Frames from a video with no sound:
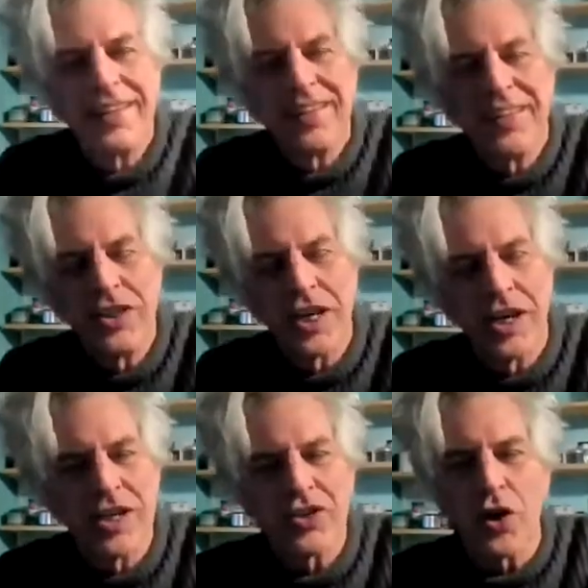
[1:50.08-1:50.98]
You got a
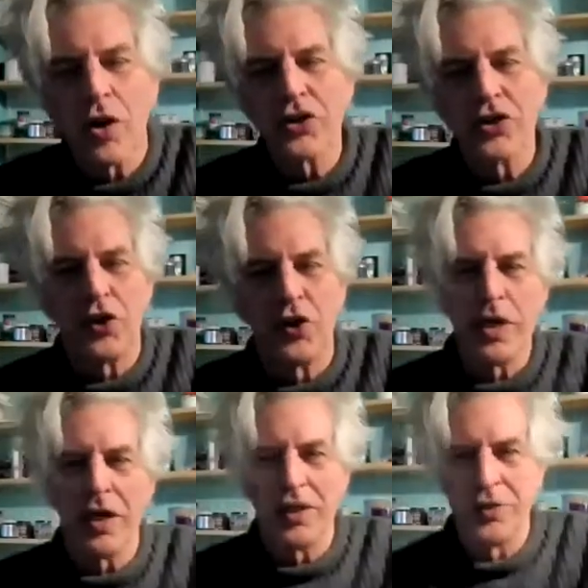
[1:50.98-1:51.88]
nice arsenal
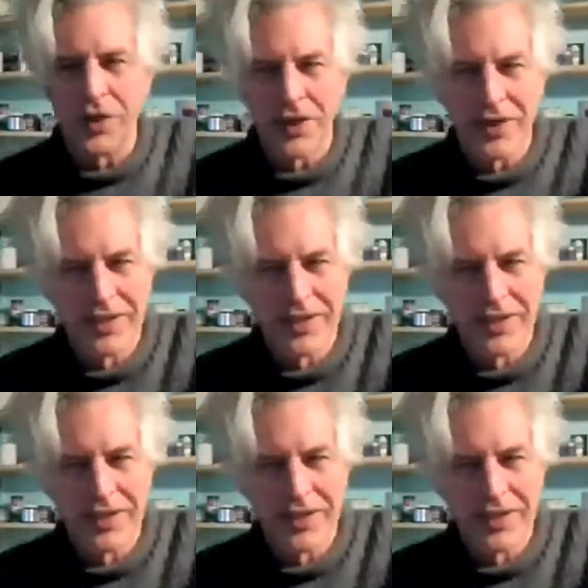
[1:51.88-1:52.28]
behind you there.